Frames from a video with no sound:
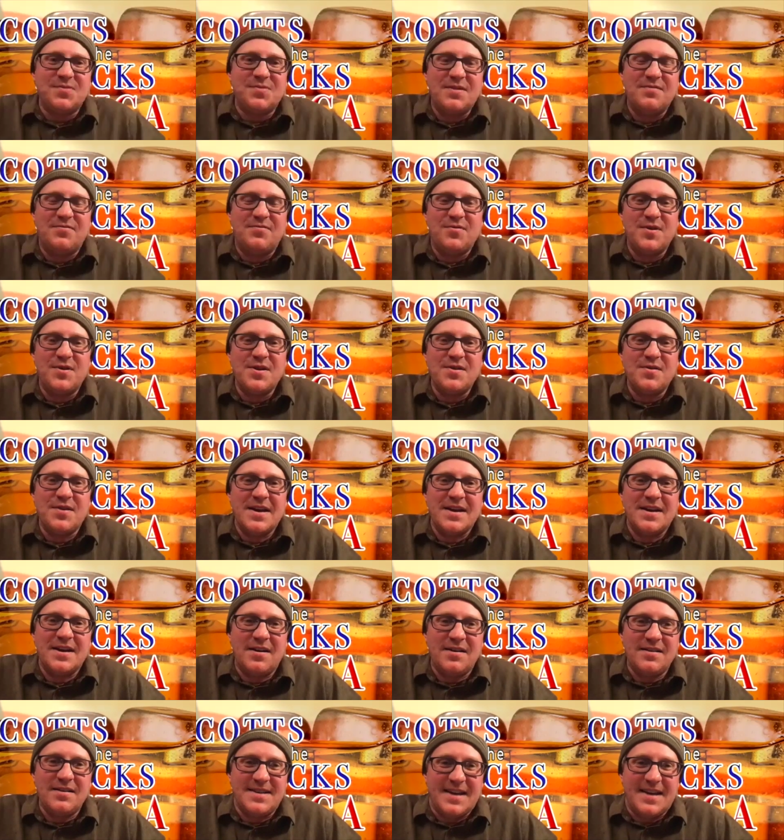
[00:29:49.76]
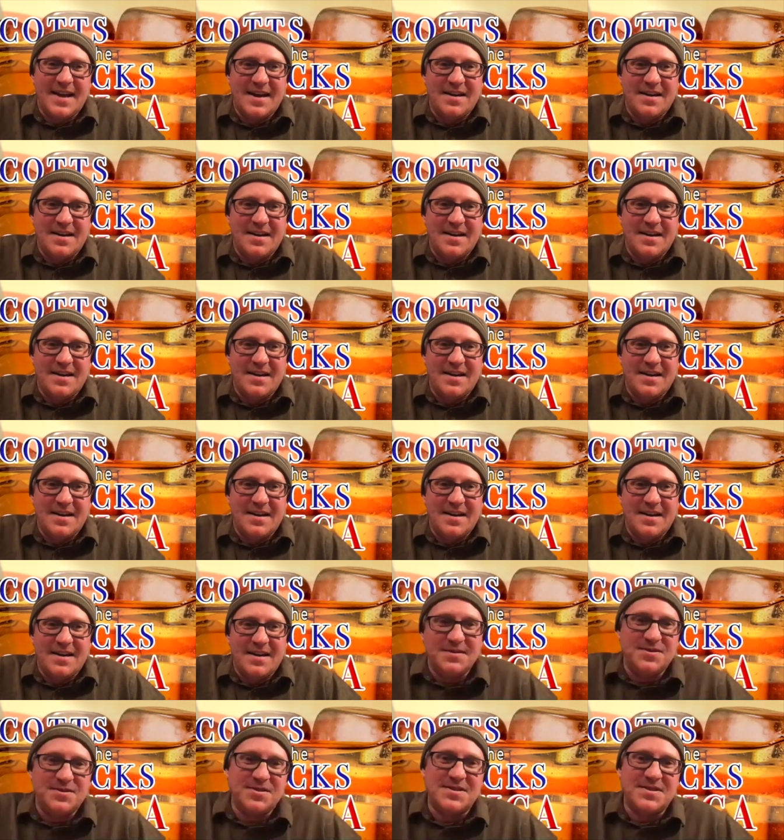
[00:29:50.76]
for you. In our town,
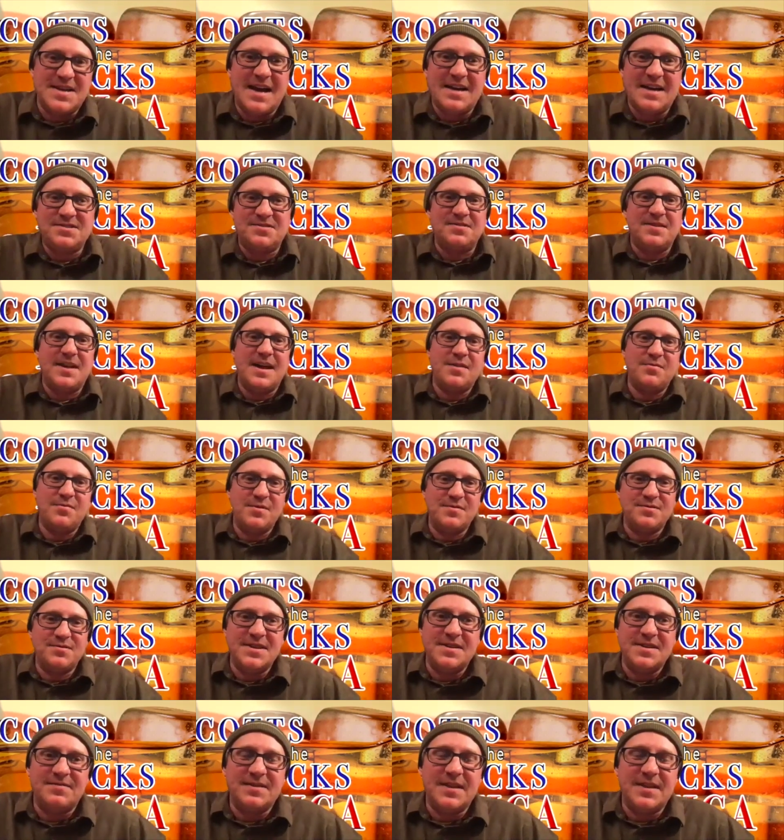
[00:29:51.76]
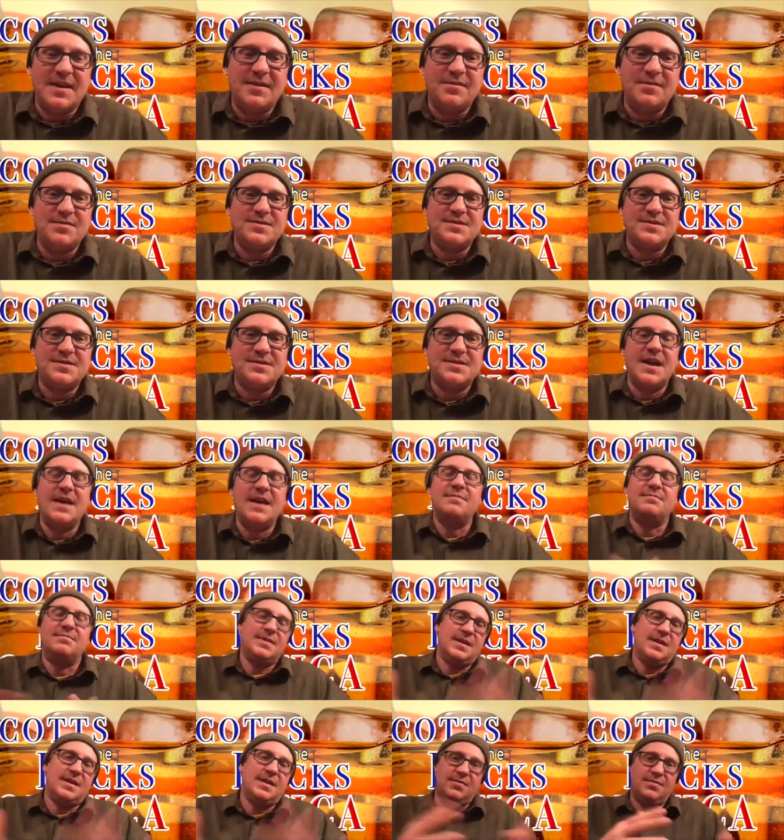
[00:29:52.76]
just yesterday, we received letters, and
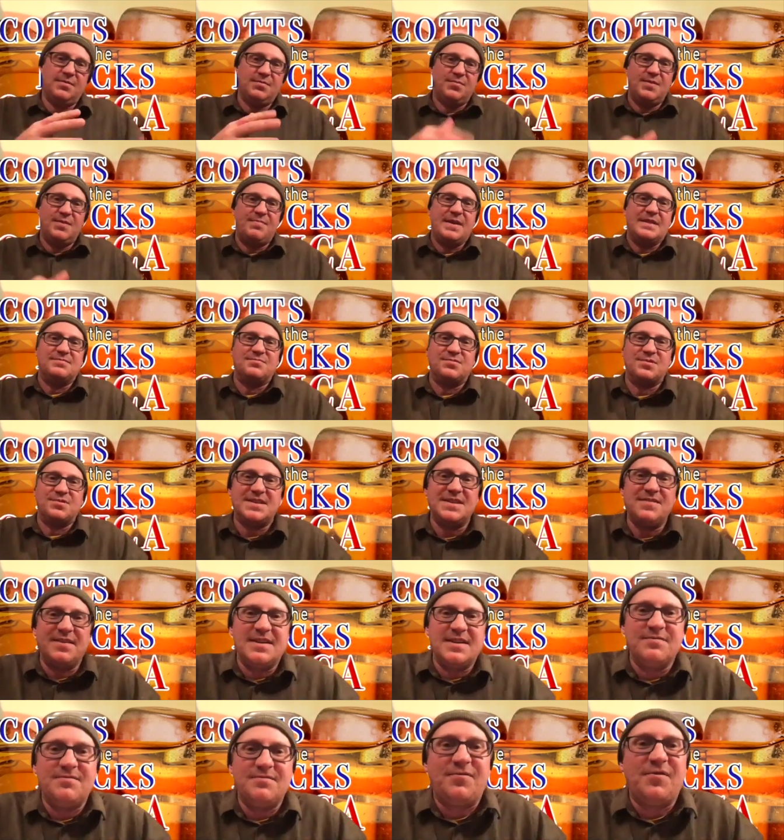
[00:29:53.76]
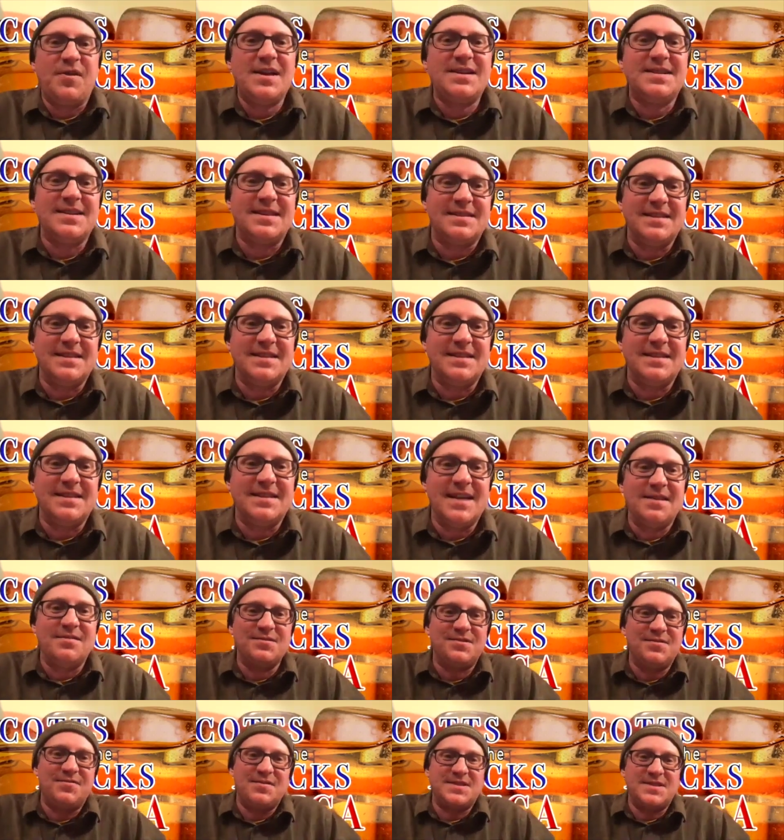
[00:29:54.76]
we've been receiving frantic letters for
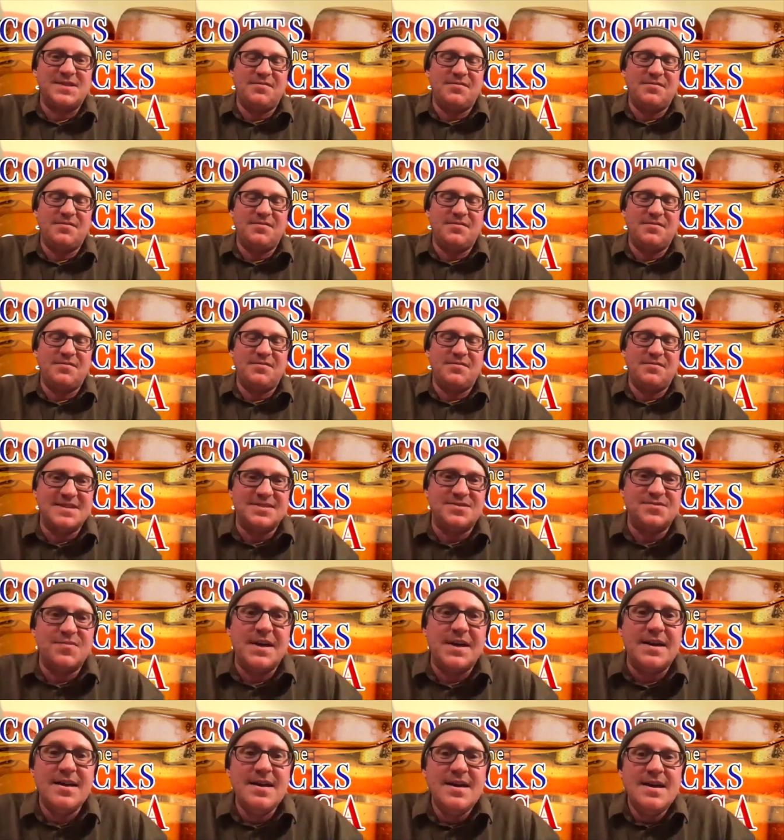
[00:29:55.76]
several days this week.